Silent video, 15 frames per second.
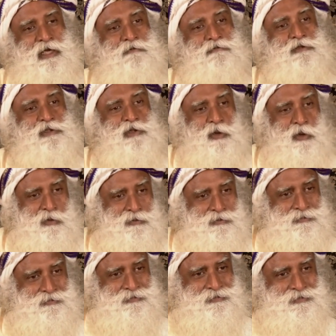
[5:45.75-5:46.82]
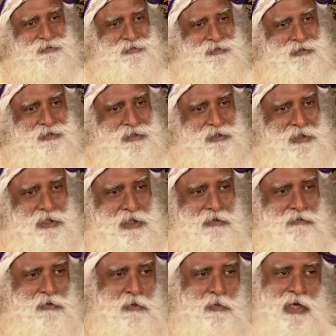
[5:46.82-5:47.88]
life is long.
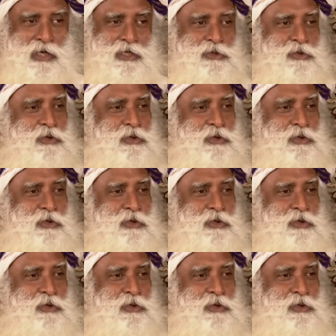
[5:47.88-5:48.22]
If you're very